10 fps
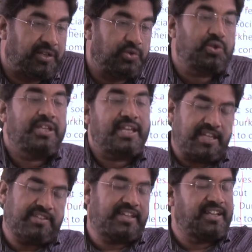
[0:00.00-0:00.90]
So, there
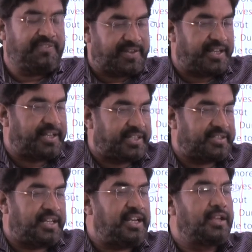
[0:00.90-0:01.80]
are significant
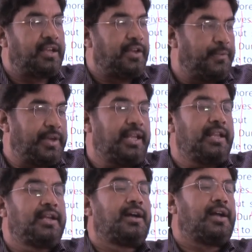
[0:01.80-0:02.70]
extent where